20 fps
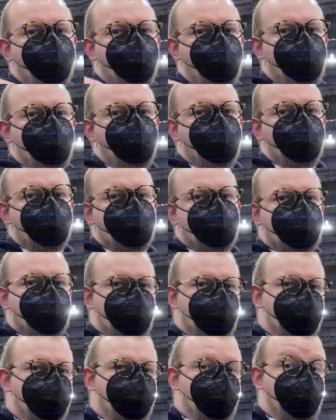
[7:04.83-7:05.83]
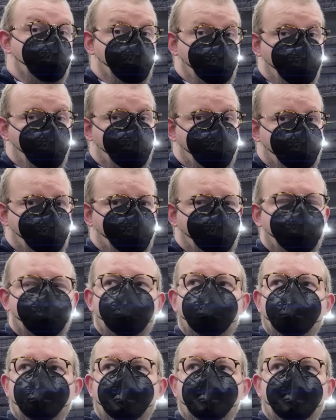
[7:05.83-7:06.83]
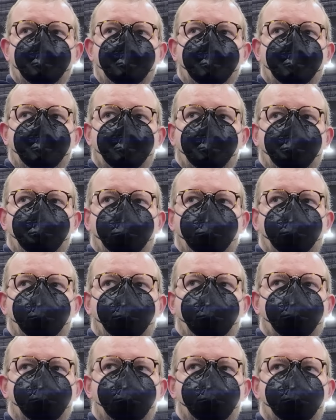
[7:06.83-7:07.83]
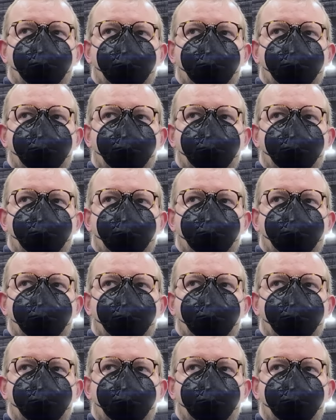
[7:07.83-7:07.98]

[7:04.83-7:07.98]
to use and using it and